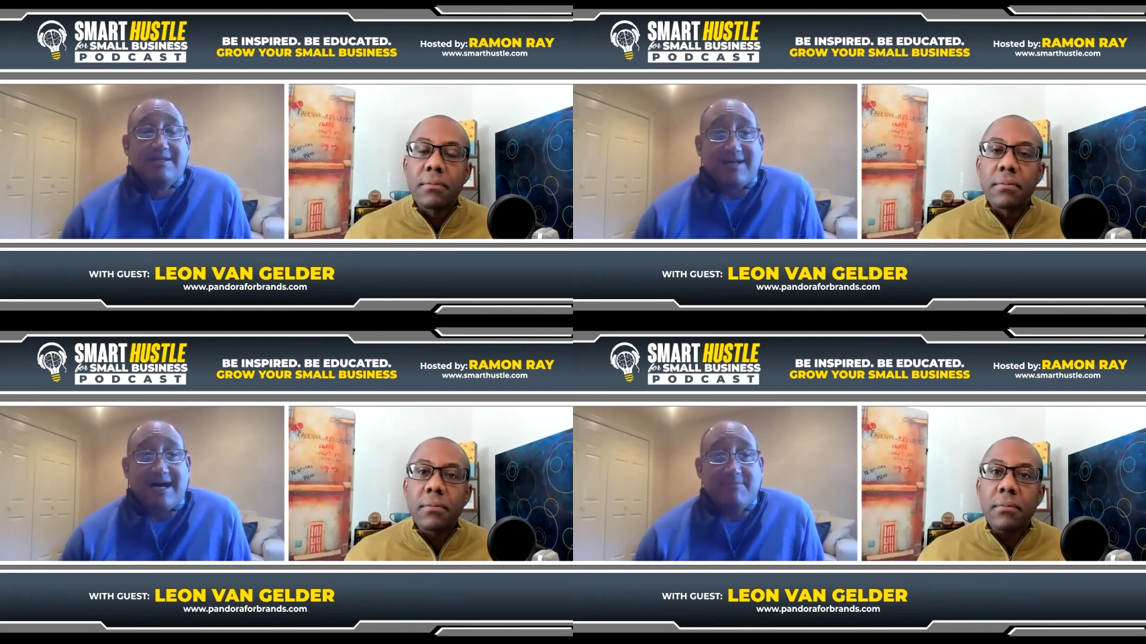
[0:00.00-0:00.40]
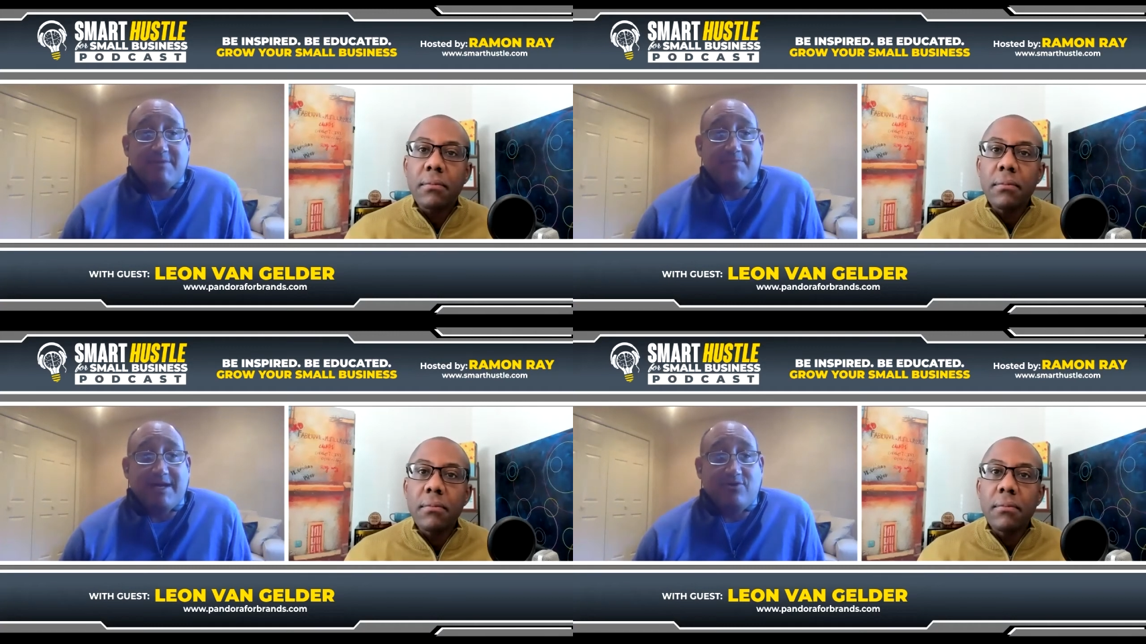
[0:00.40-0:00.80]
Speaker 1: time
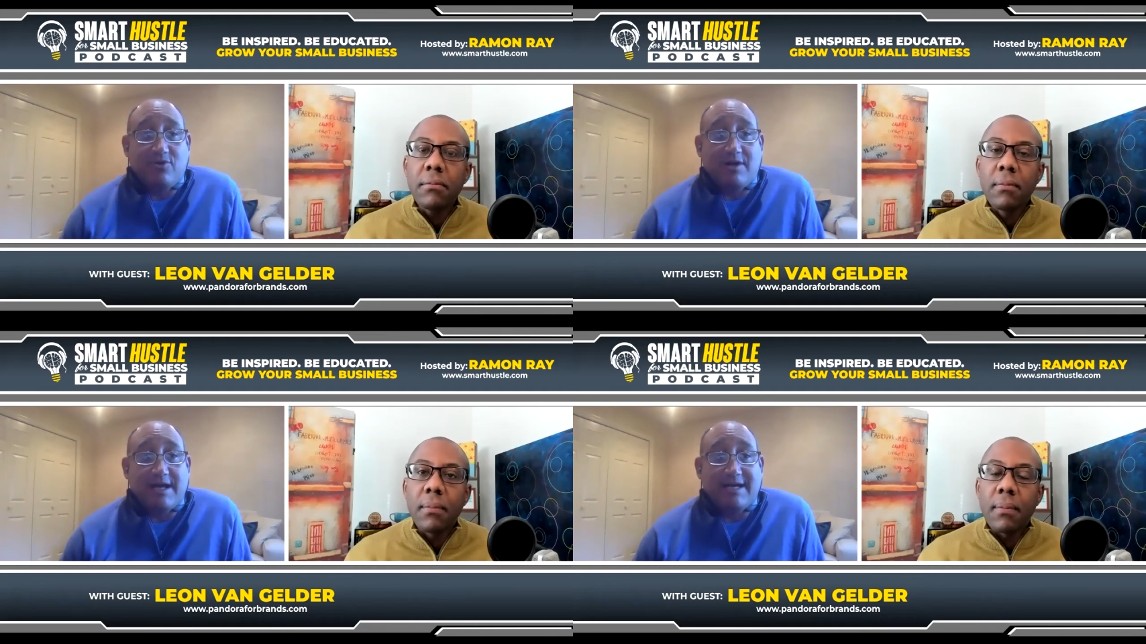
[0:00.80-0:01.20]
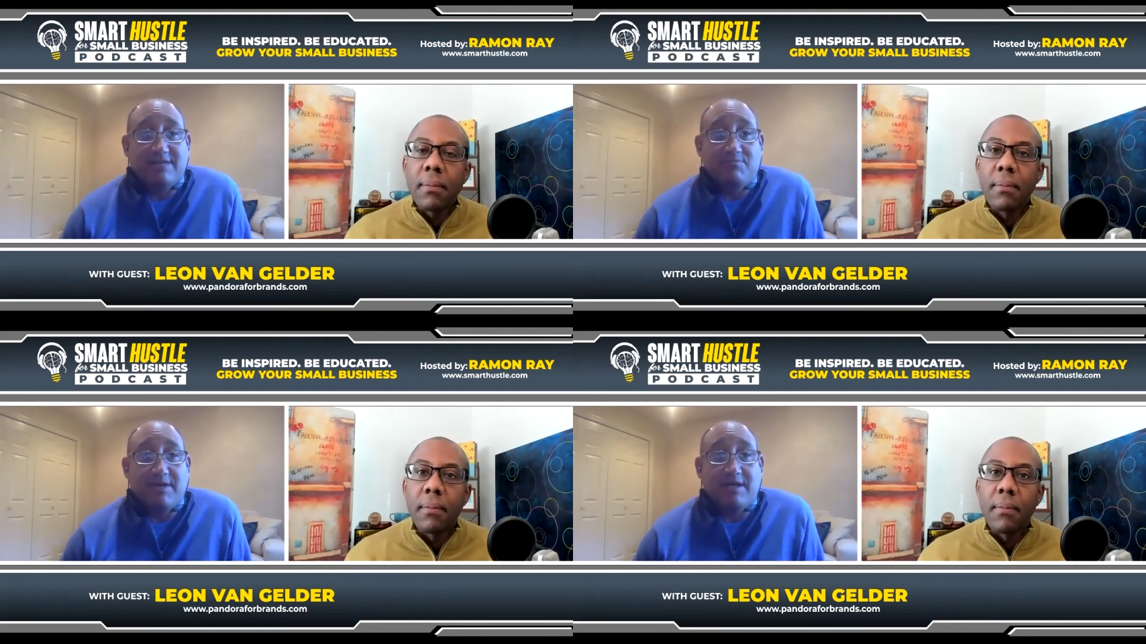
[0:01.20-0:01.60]
at Pandora
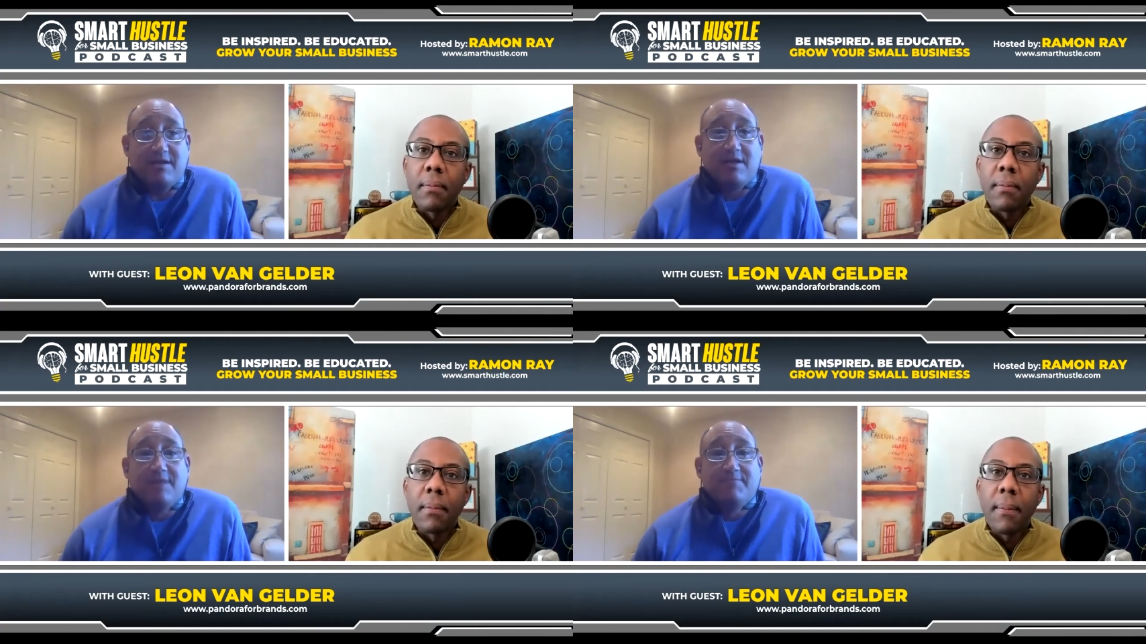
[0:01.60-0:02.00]
has been